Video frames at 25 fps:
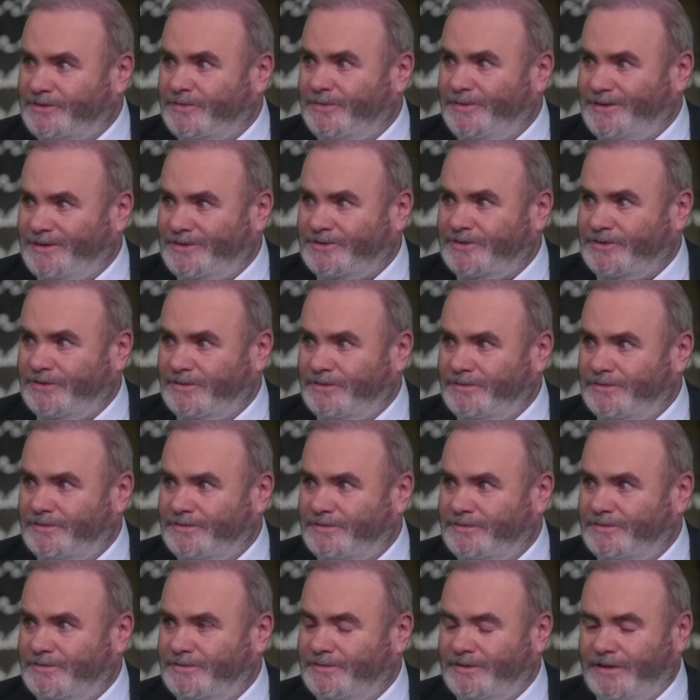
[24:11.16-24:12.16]
special,
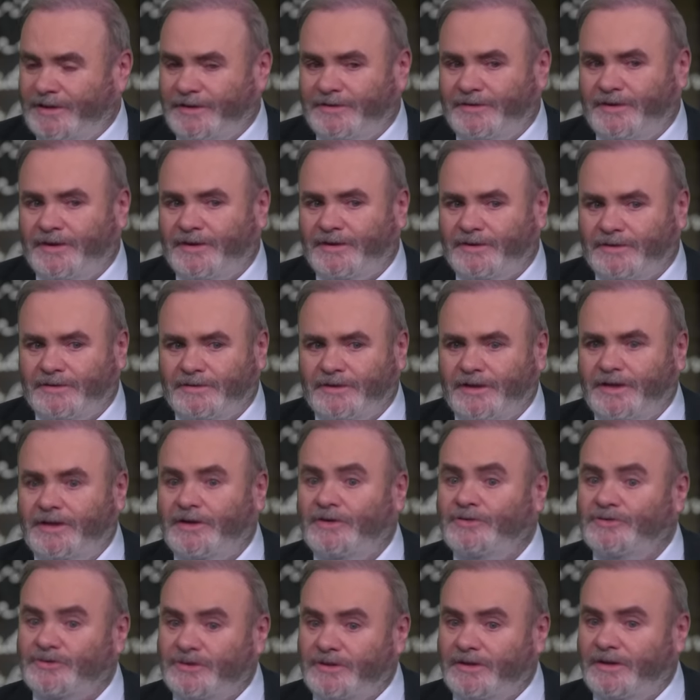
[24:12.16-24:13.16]
and they, they
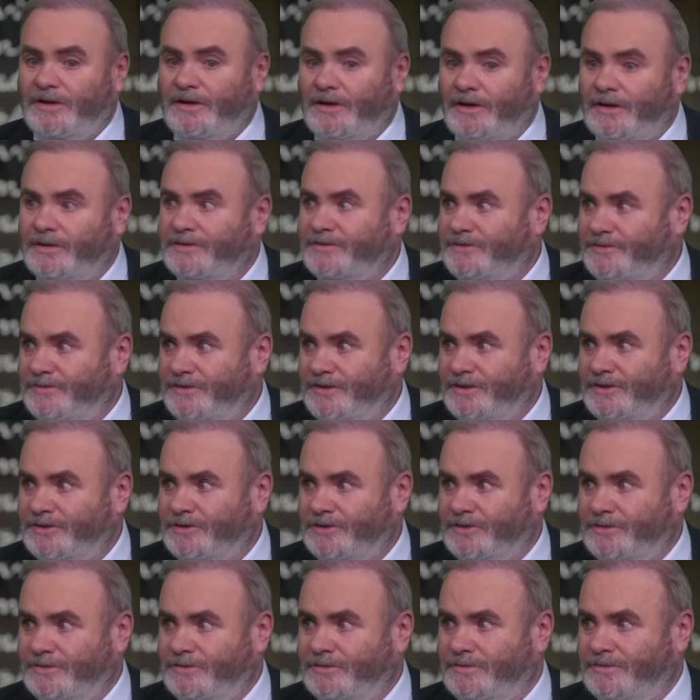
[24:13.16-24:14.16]
go to the heart of the
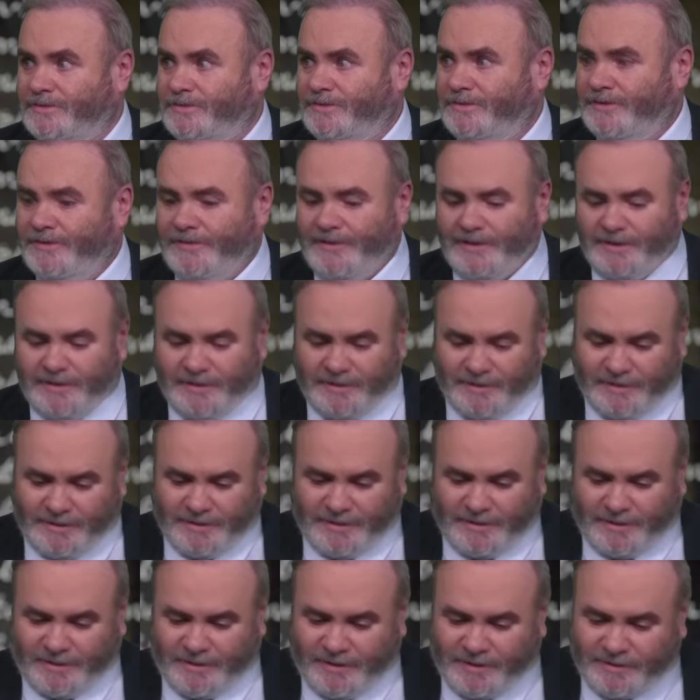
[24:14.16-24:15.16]
issue.
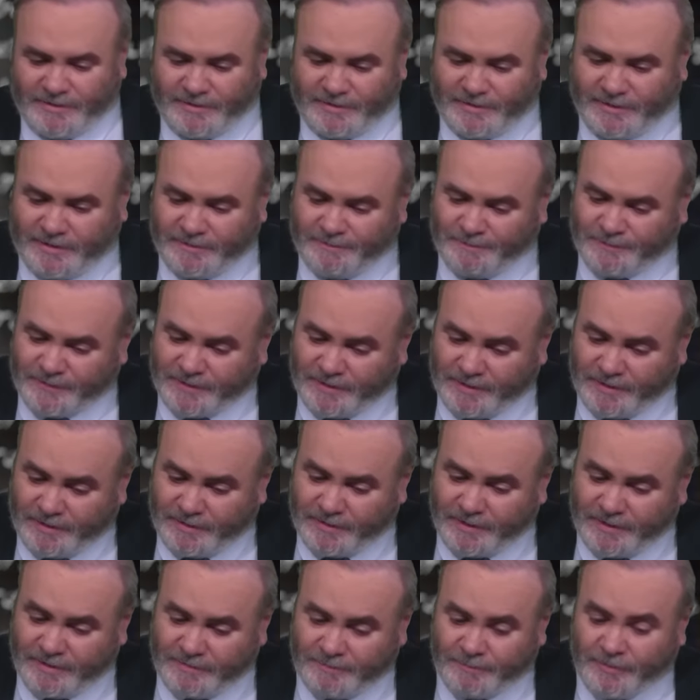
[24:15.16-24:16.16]
And, um, and
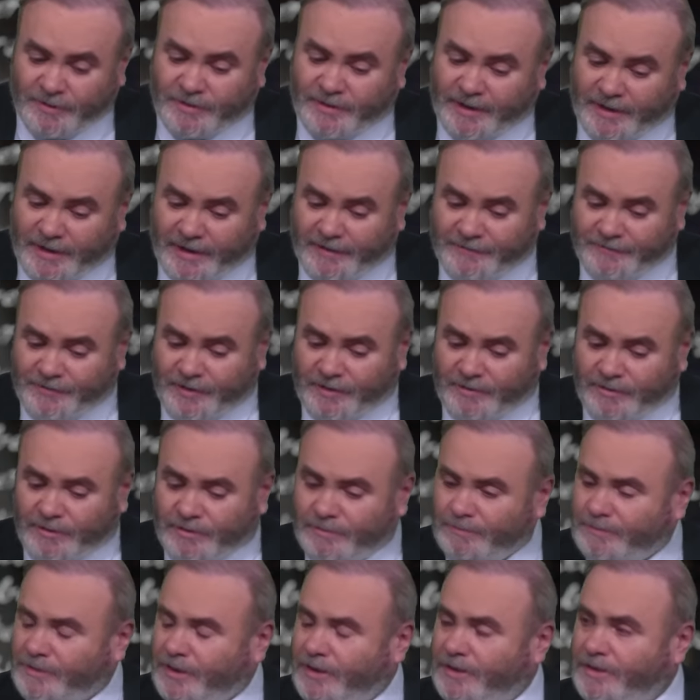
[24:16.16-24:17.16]
they, but they have their
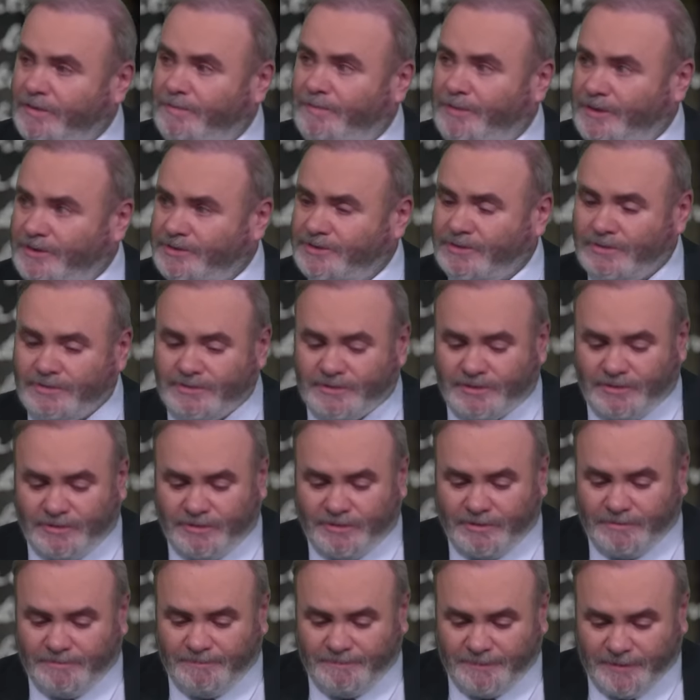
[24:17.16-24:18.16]
own kind of puzzle to
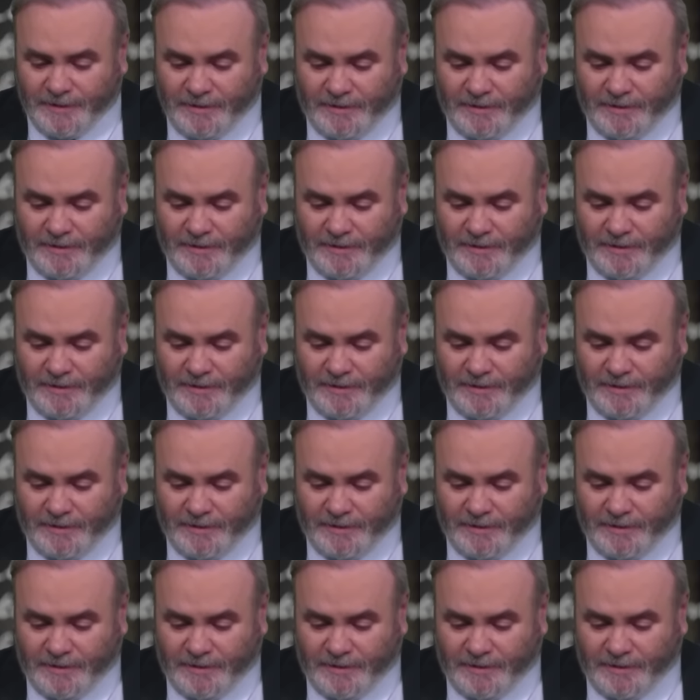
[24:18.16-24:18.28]
them,